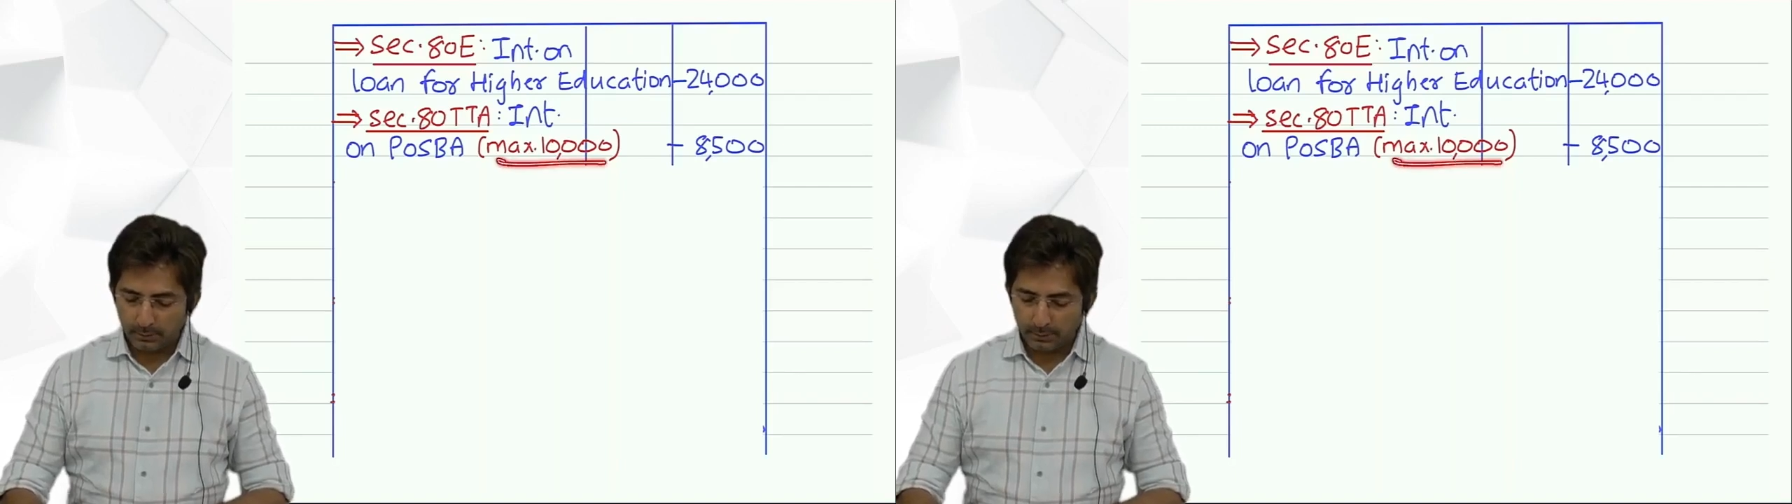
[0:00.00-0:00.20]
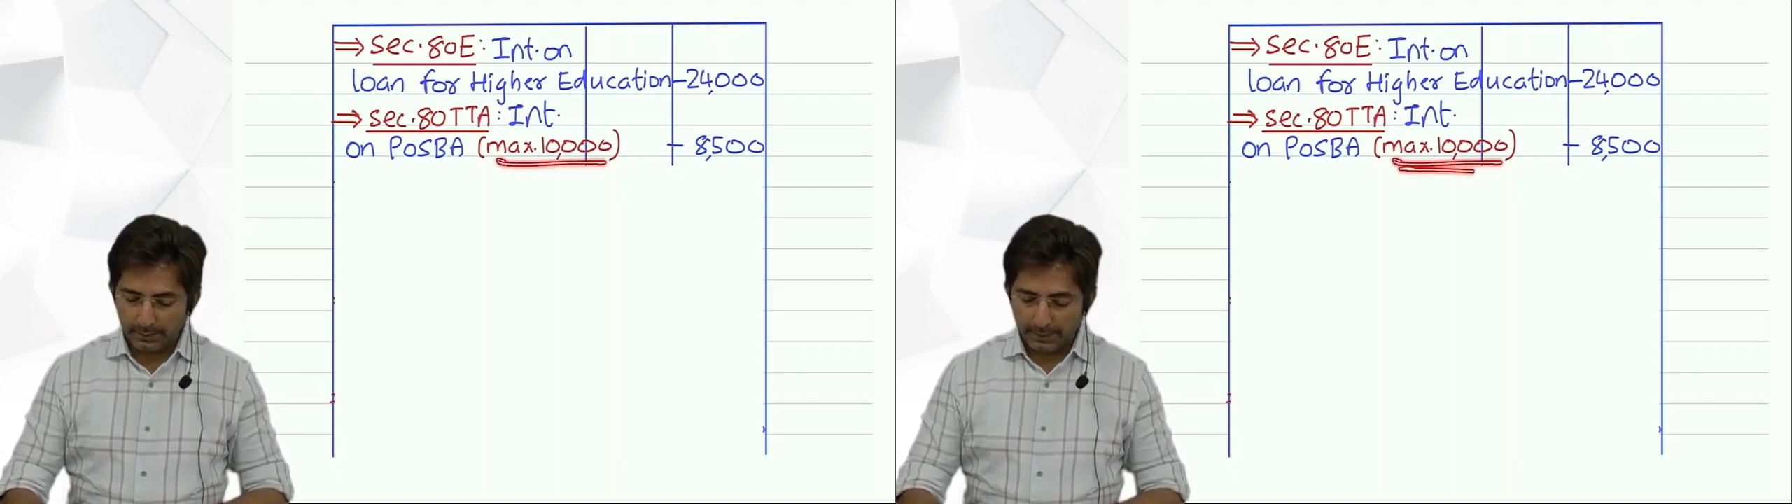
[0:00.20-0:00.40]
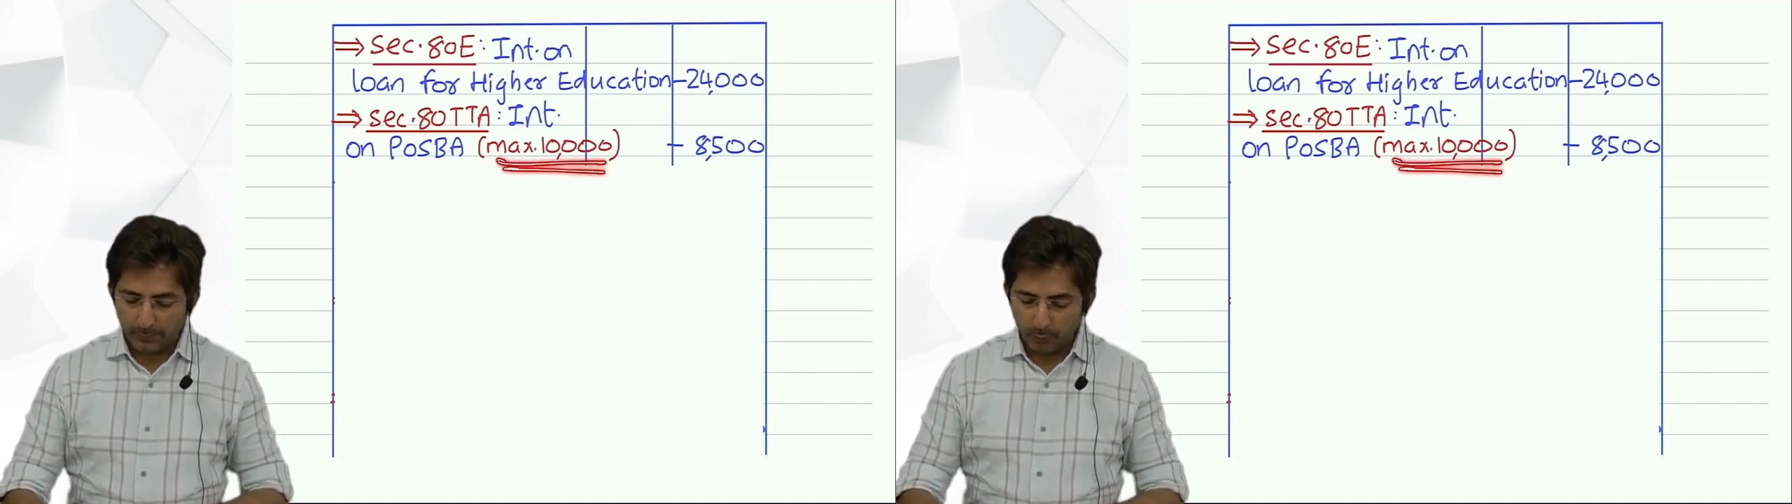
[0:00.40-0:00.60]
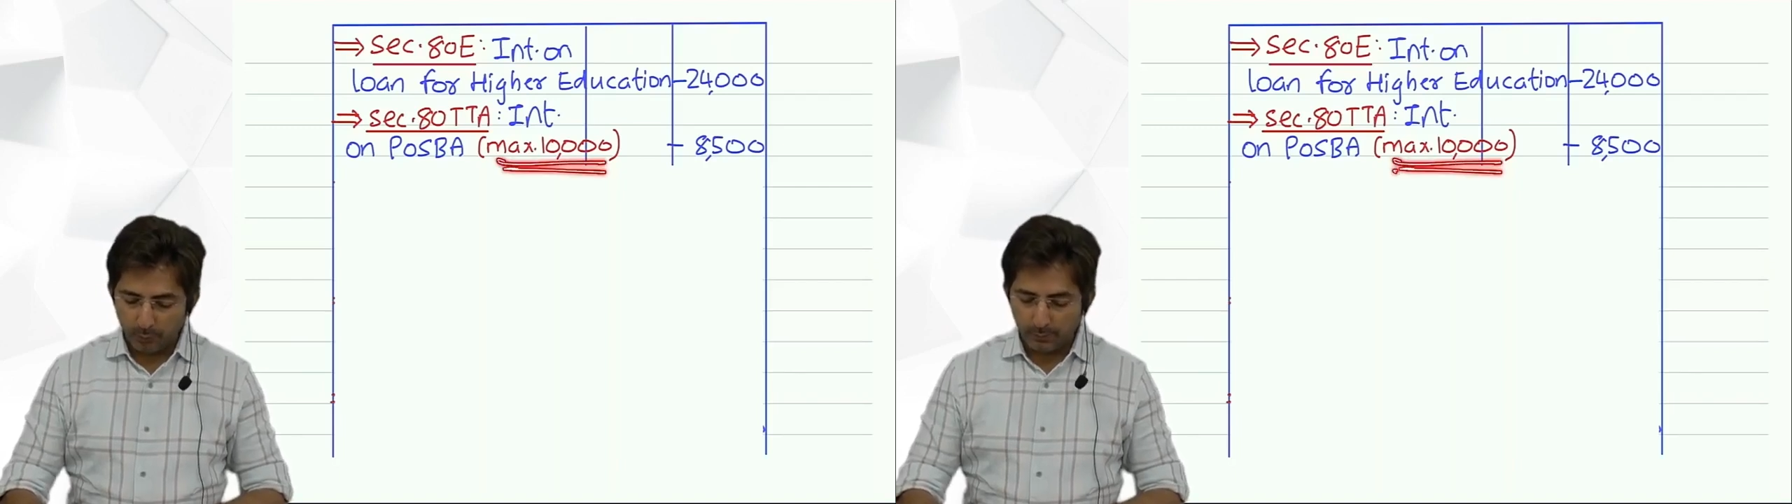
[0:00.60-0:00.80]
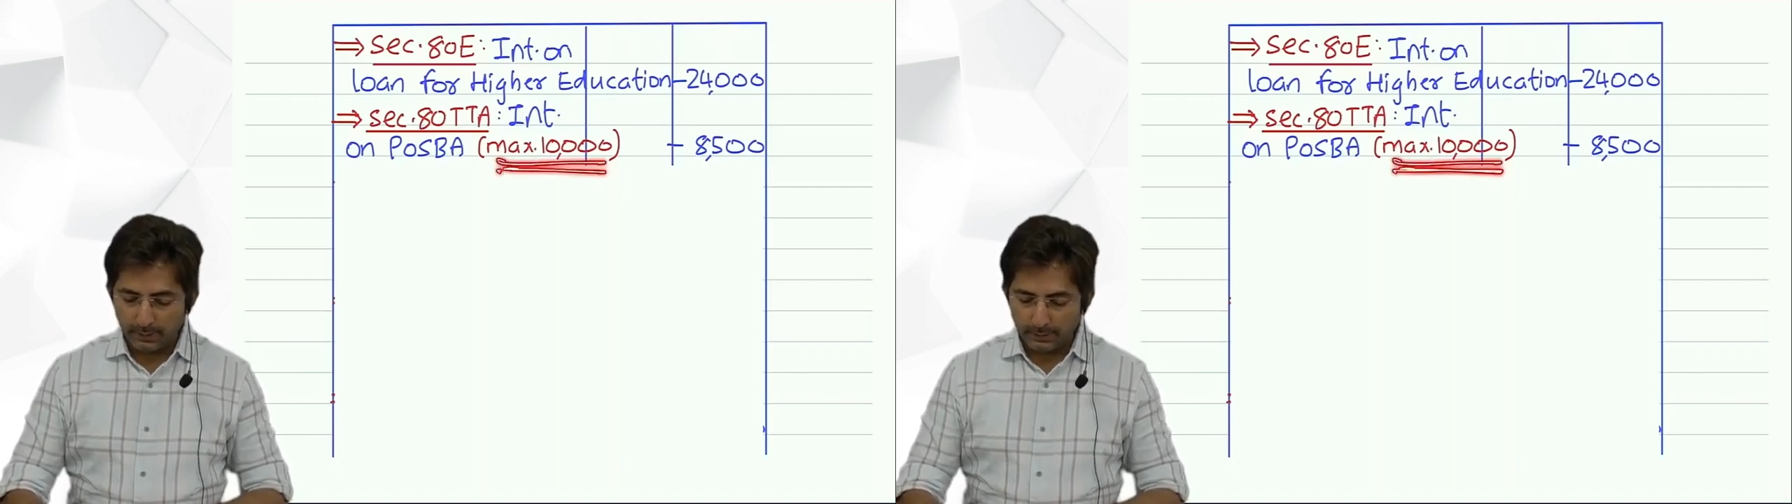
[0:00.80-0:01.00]
that I
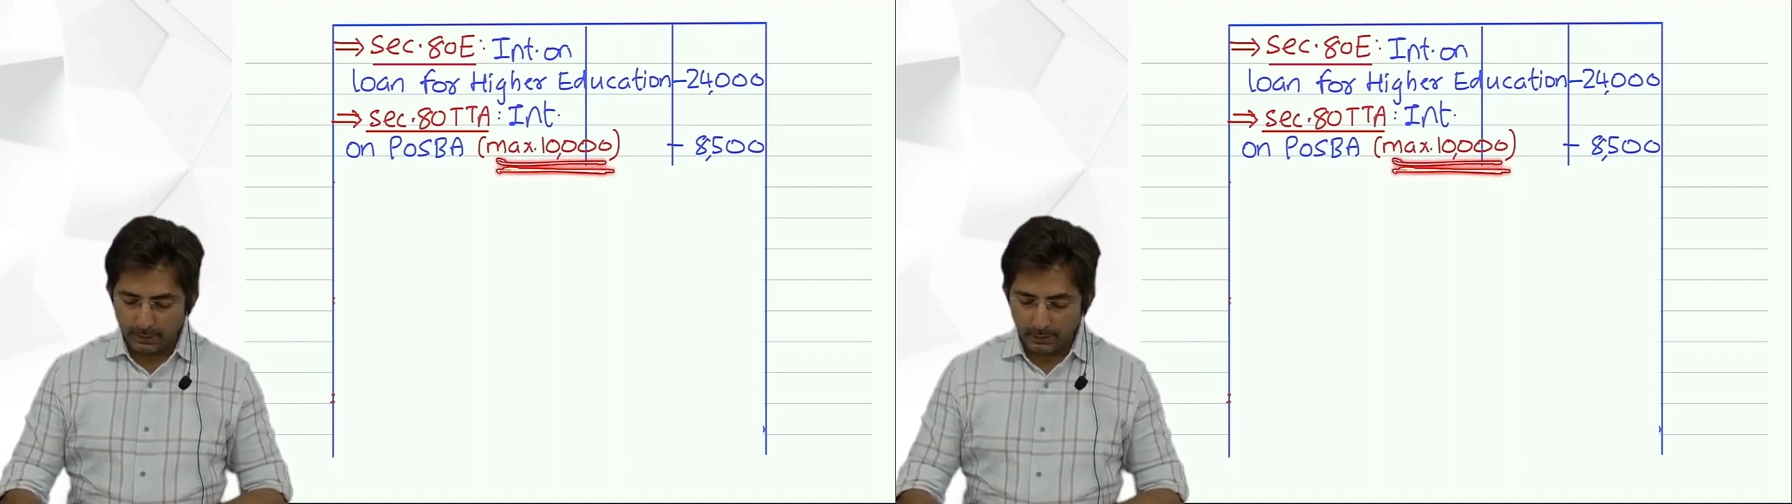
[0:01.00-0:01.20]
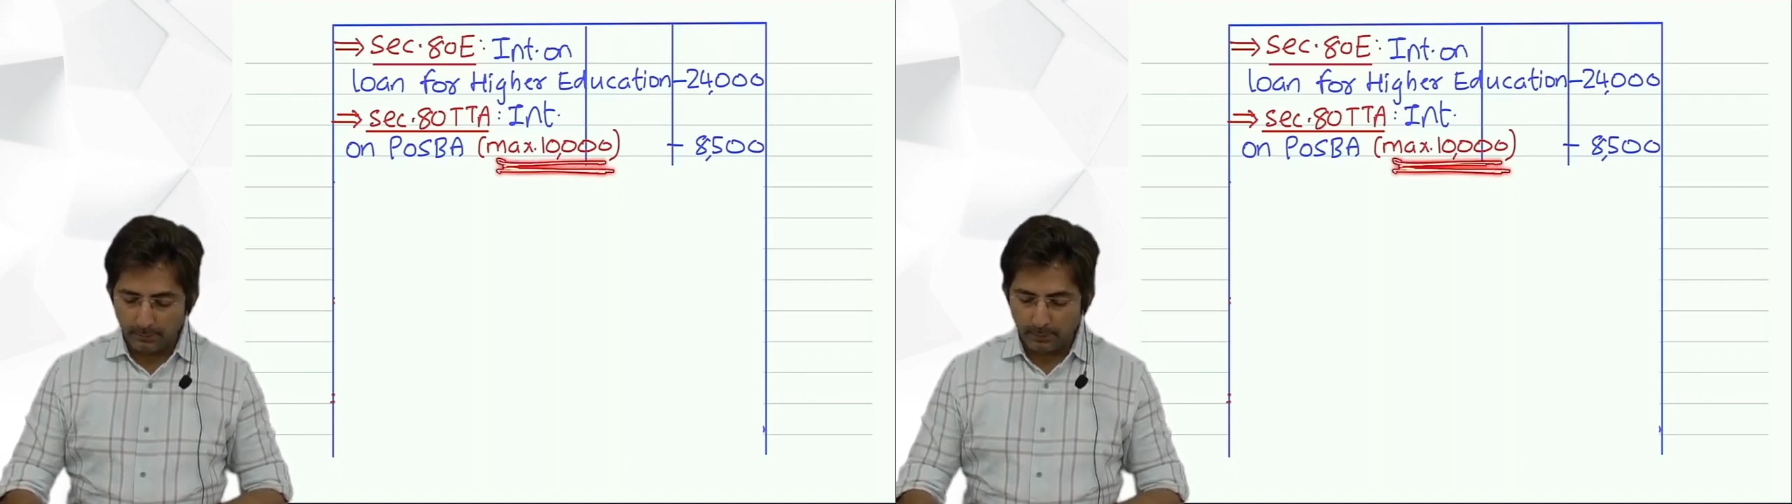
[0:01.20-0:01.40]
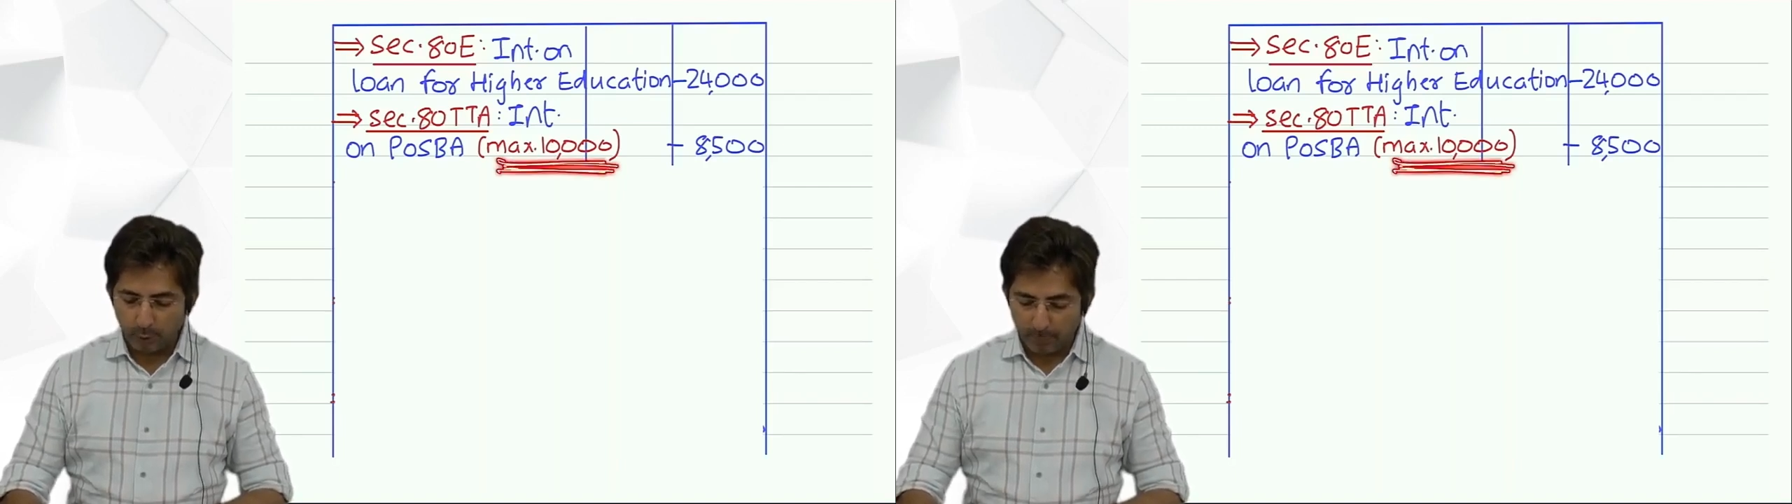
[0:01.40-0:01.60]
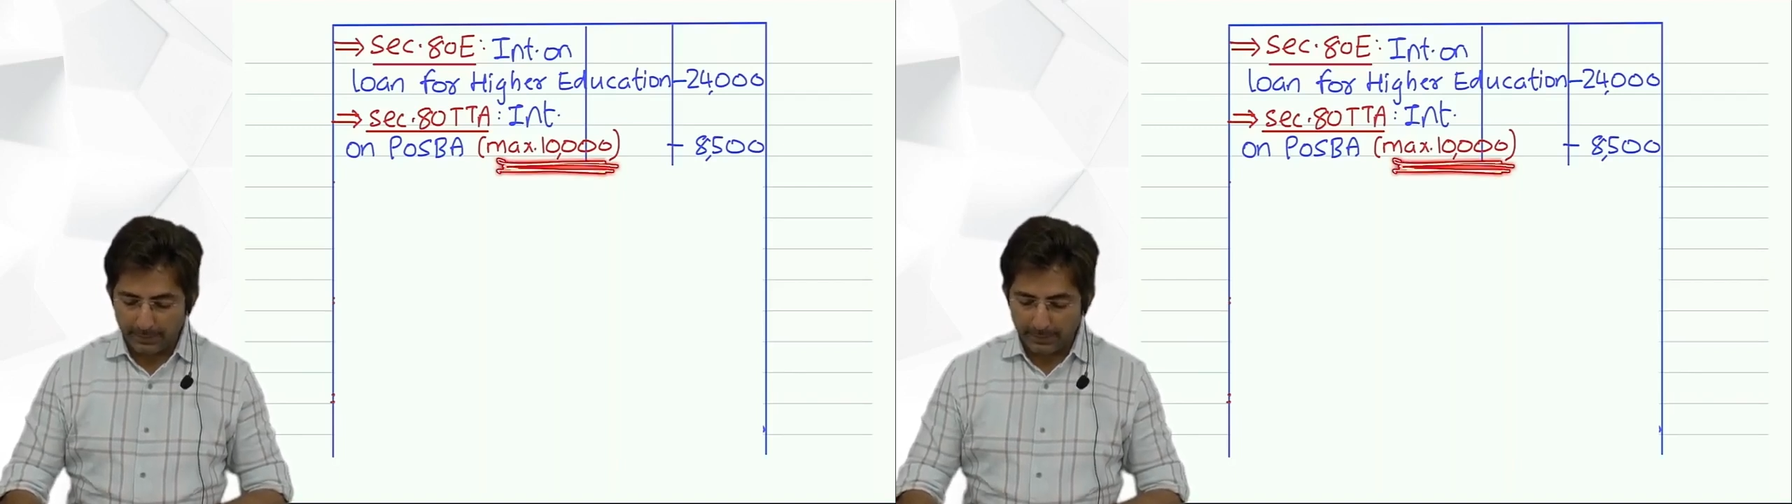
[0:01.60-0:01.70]
know there is a limit of